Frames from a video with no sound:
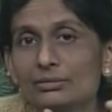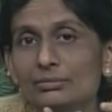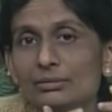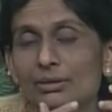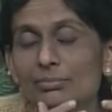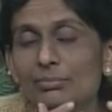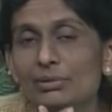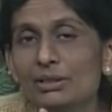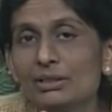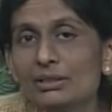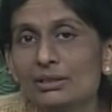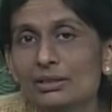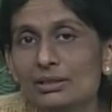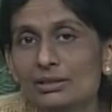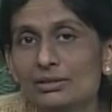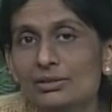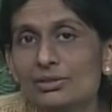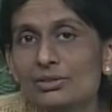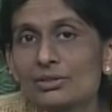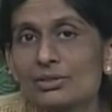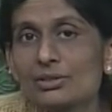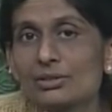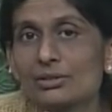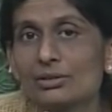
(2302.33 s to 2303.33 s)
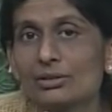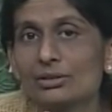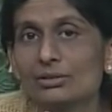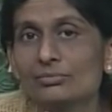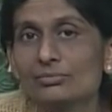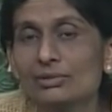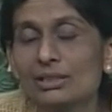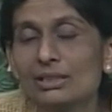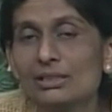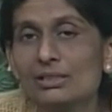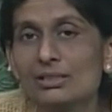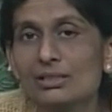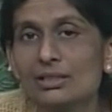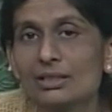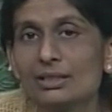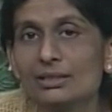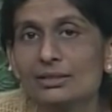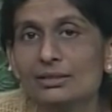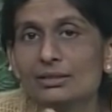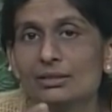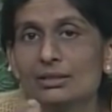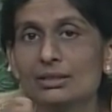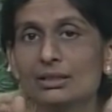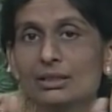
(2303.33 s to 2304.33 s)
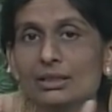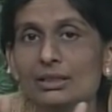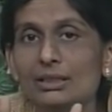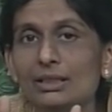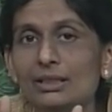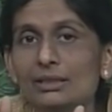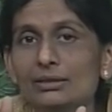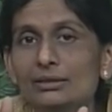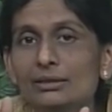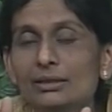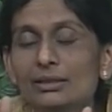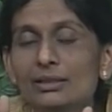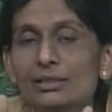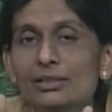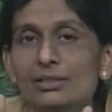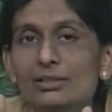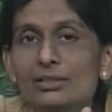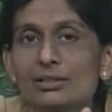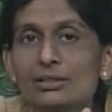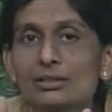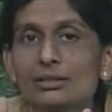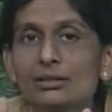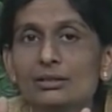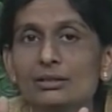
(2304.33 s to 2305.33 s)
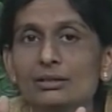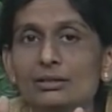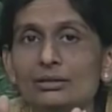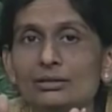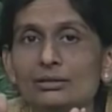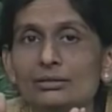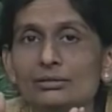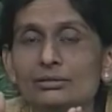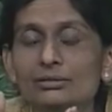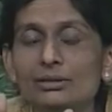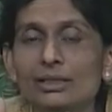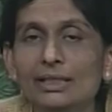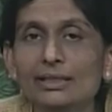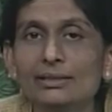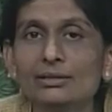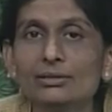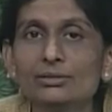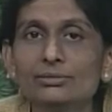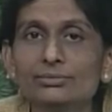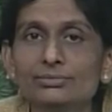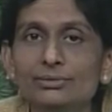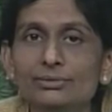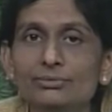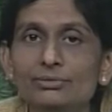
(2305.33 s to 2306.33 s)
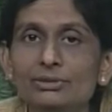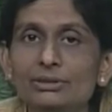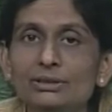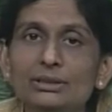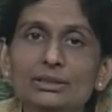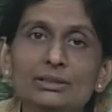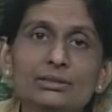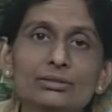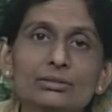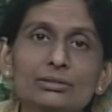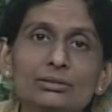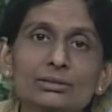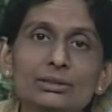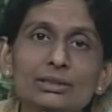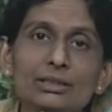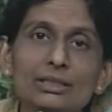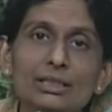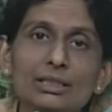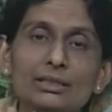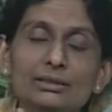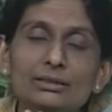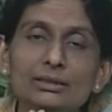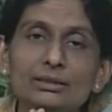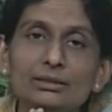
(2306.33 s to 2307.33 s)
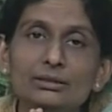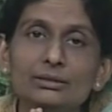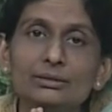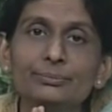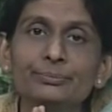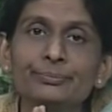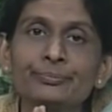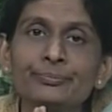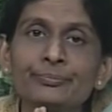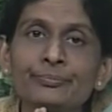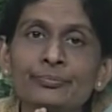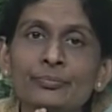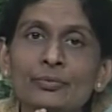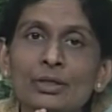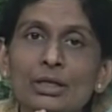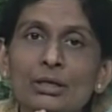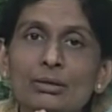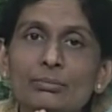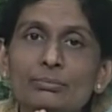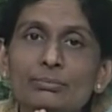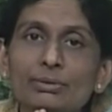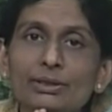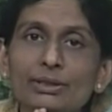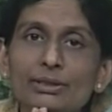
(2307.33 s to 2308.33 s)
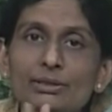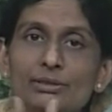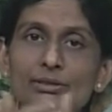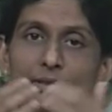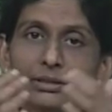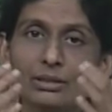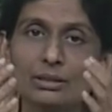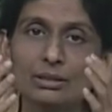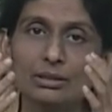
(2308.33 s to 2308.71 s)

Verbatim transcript: abundance on one side, and there is lack of everything on the other. But